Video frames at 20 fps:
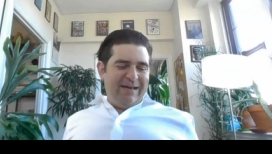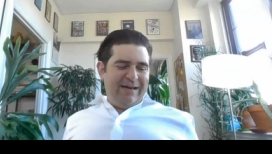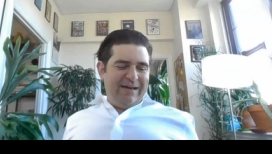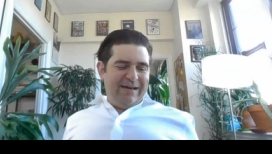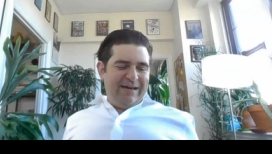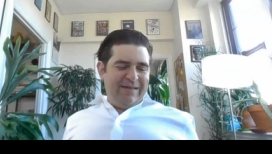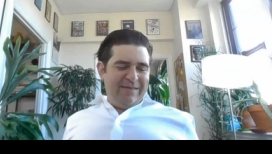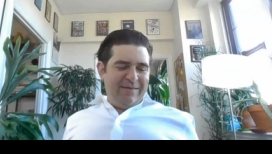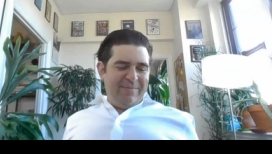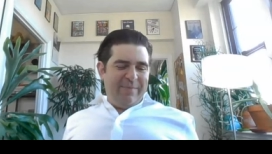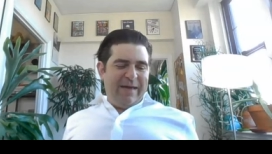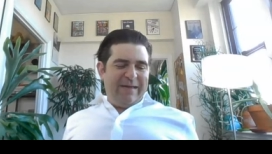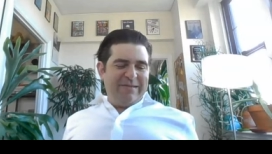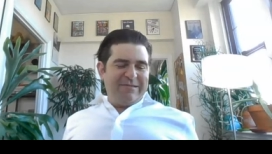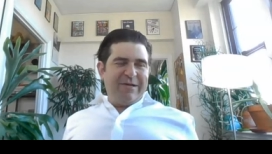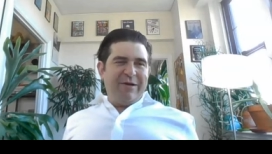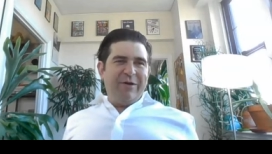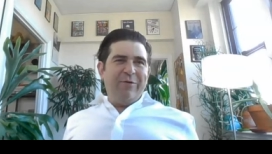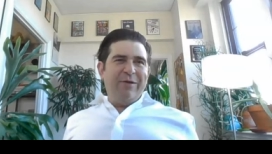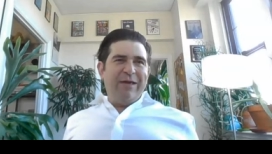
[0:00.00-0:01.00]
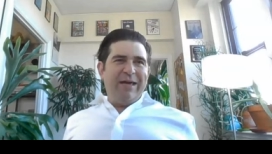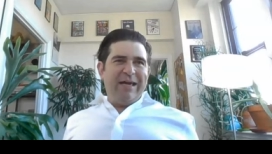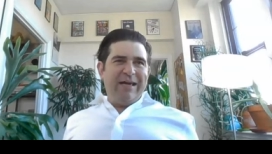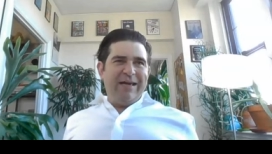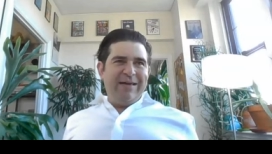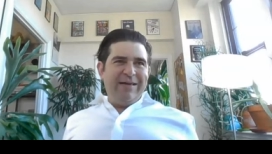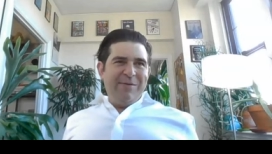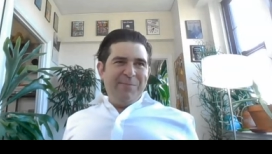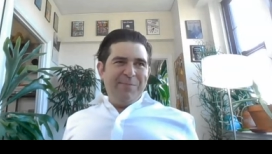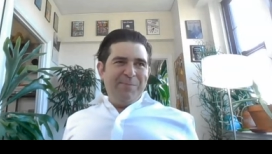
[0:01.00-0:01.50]
uh, the best
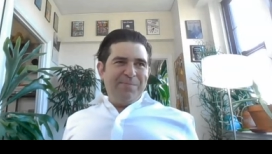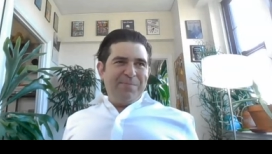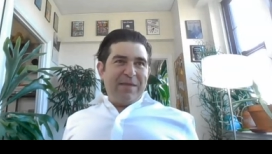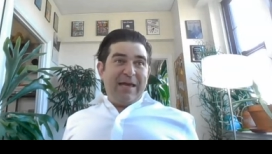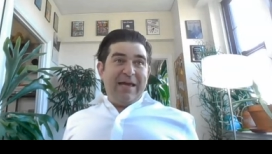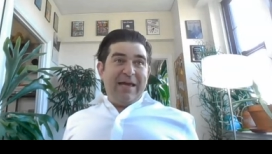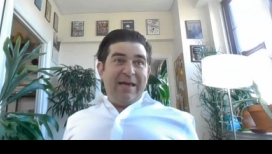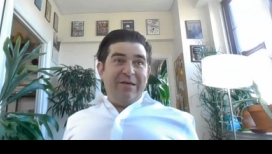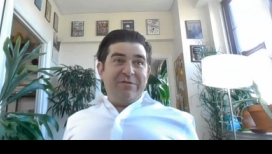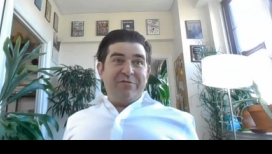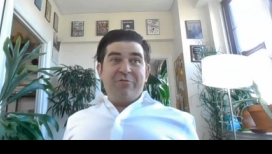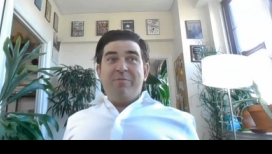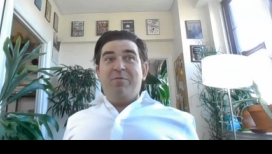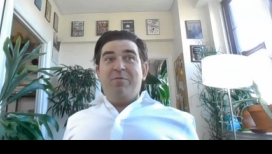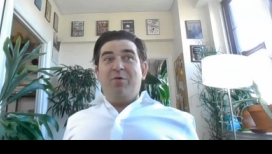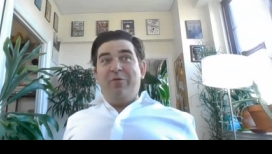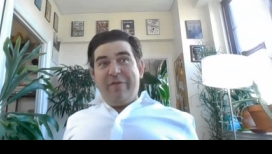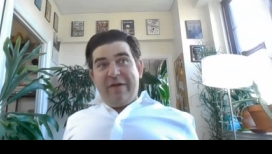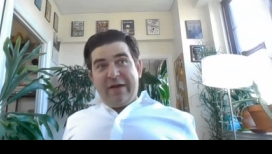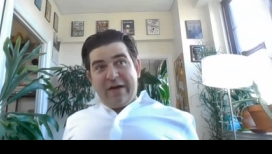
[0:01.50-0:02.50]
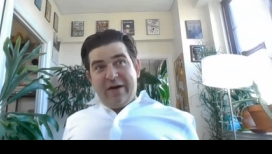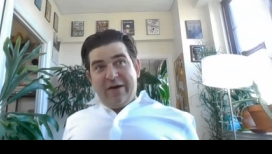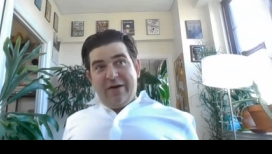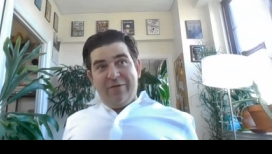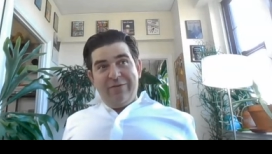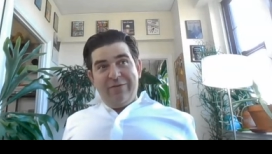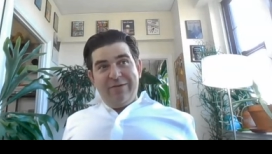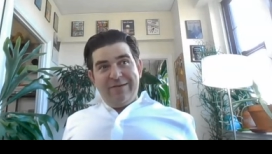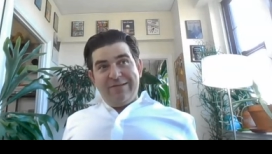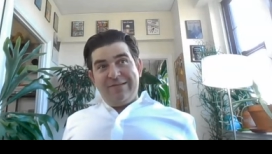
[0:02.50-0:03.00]
coding is removing
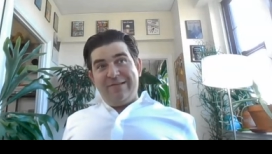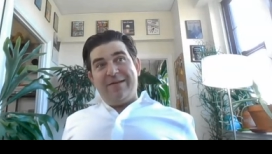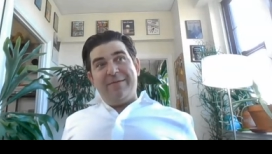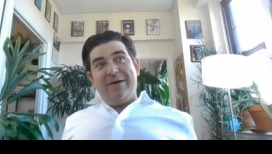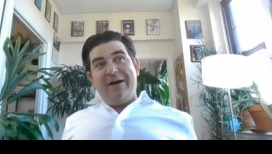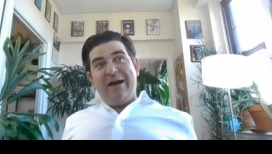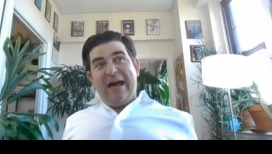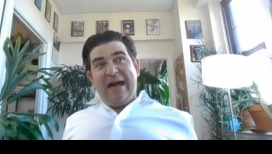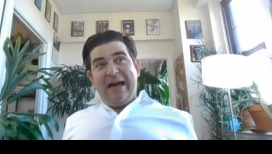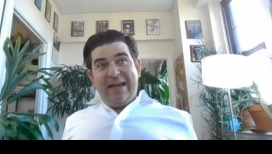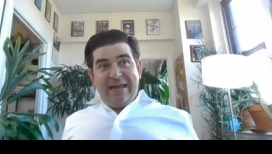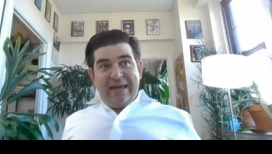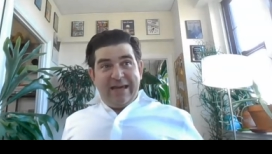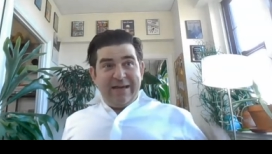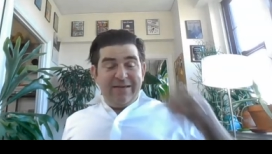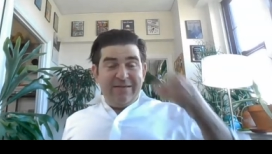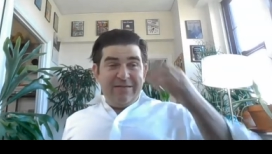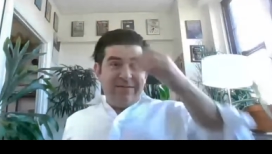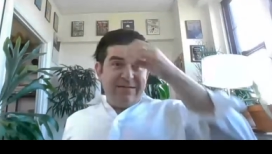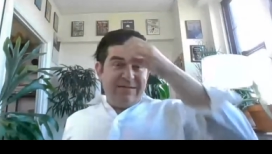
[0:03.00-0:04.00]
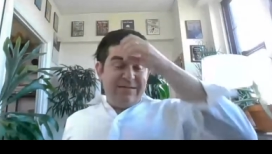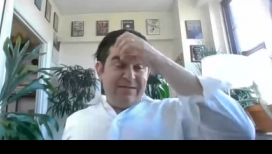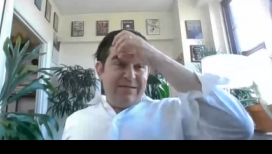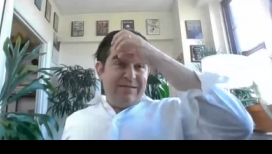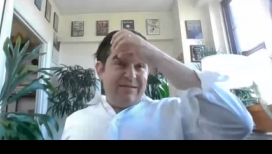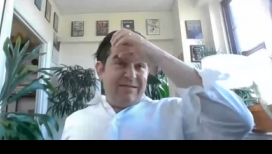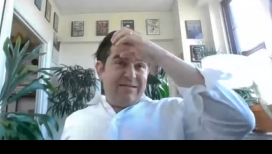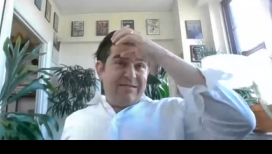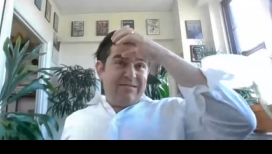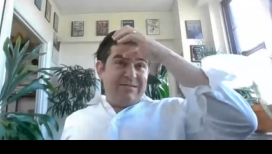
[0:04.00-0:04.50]
code. It's not about adding.
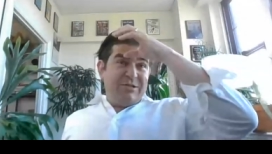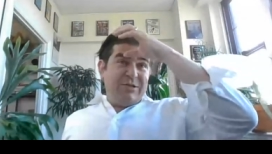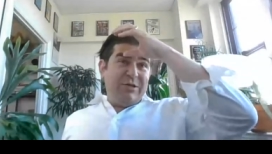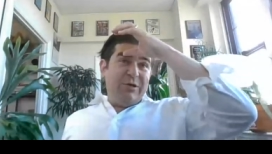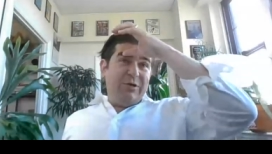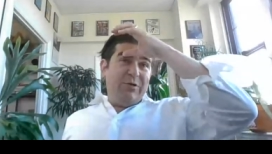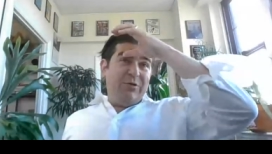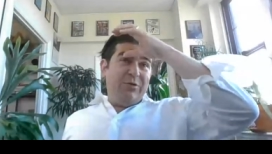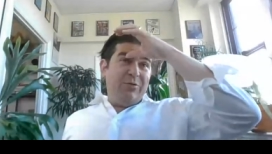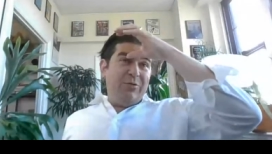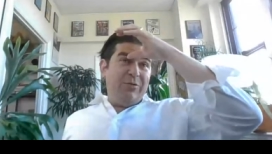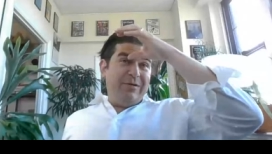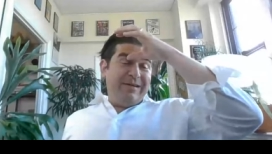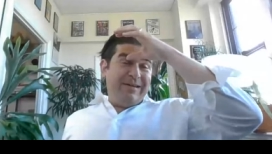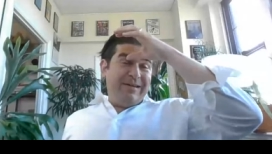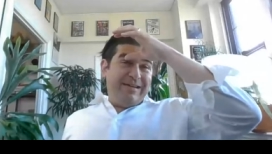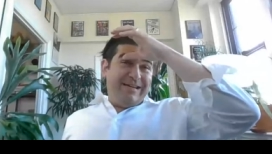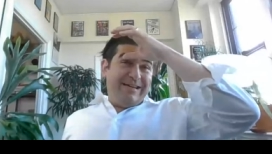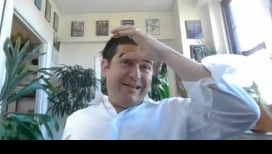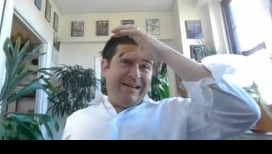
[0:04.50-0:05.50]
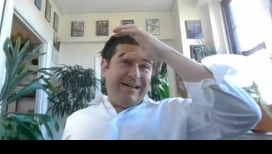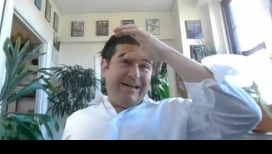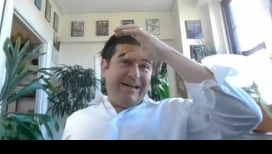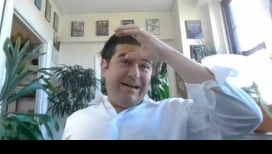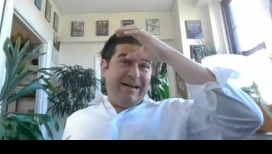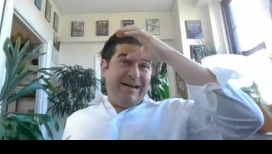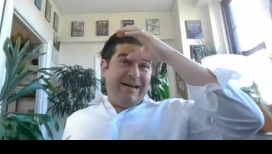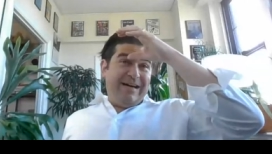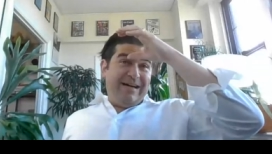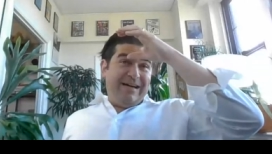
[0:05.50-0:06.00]
Two,
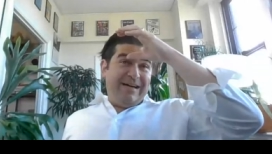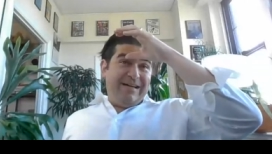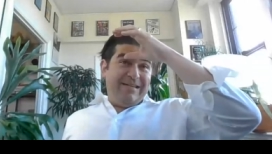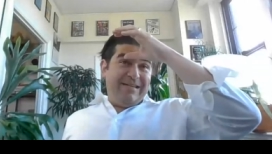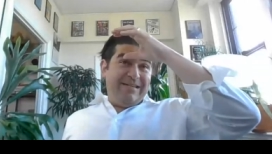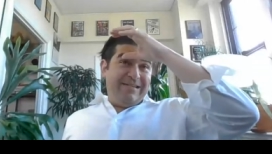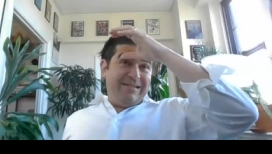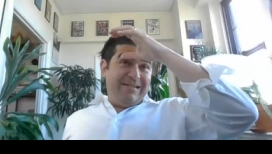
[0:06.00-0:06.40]
uh,